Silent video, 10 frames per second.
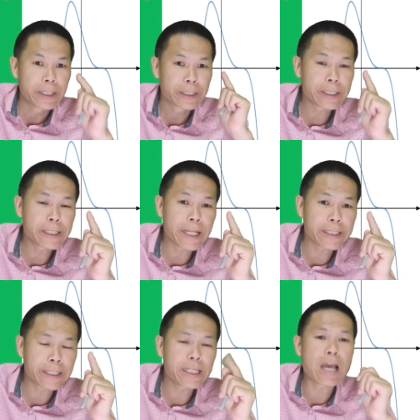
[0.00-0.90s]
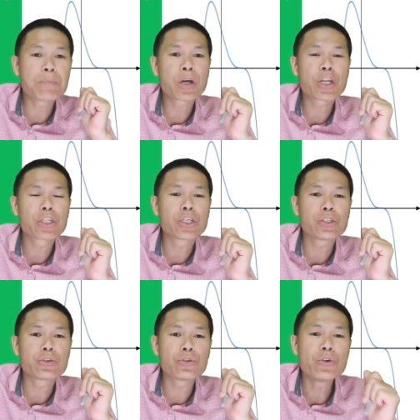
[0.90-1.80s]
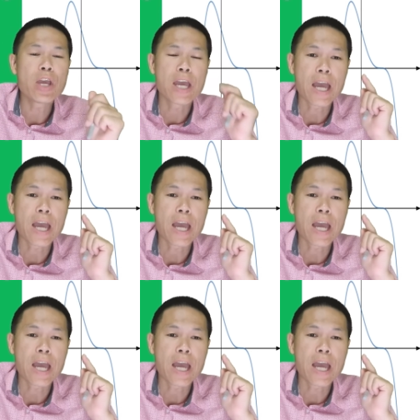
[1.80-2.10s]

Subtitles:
This lesson, I'm going to teach you